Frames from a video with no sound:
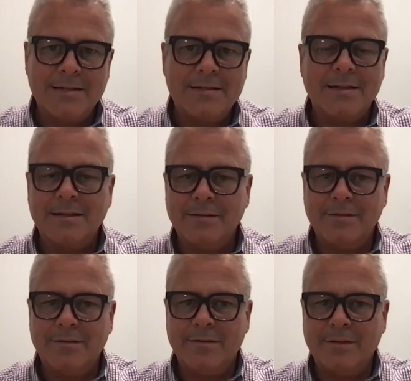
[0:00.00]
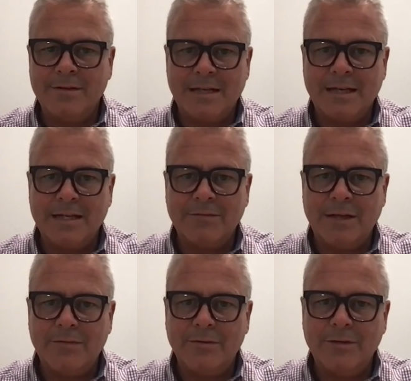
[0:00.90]
That's at the, the executive
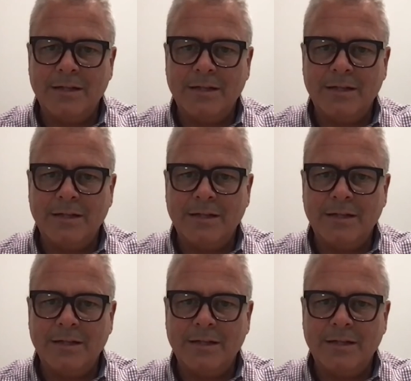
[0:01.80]
level.